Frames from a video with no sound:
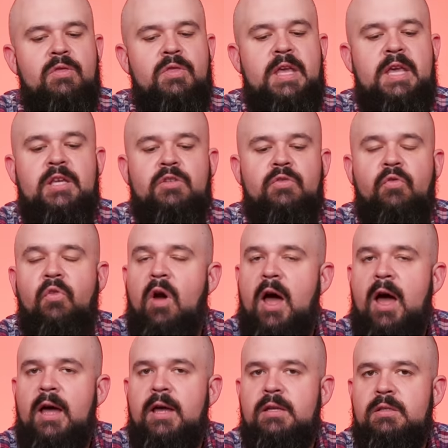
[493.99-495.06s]
These
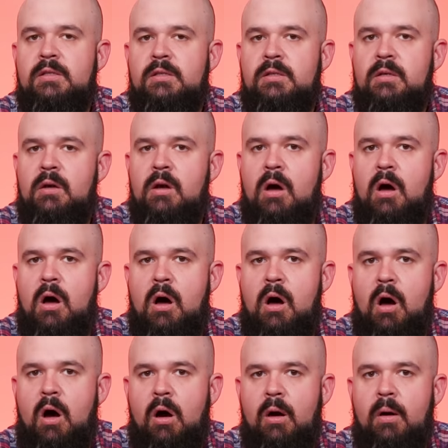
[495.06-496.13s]
fries
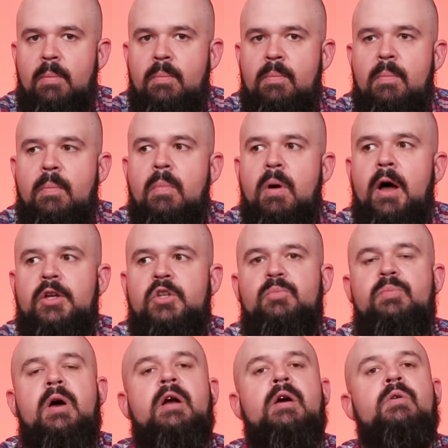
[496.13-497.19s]
are much
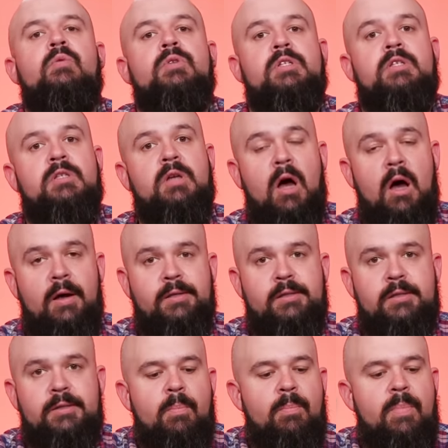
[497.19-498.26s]
better with
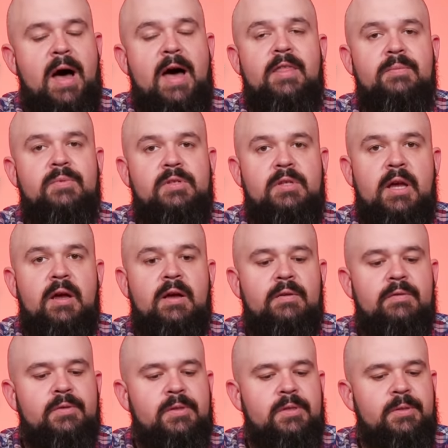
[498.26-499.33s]
sauce. By
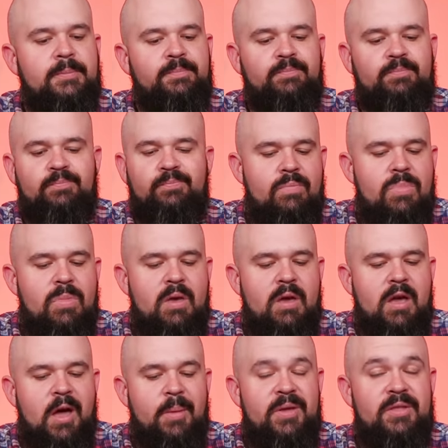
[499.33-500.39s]
themselves,
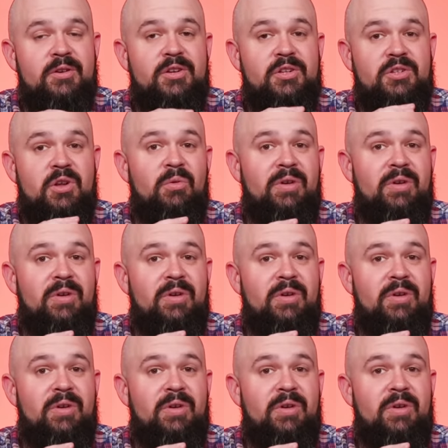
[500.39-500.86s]
I mean, they're just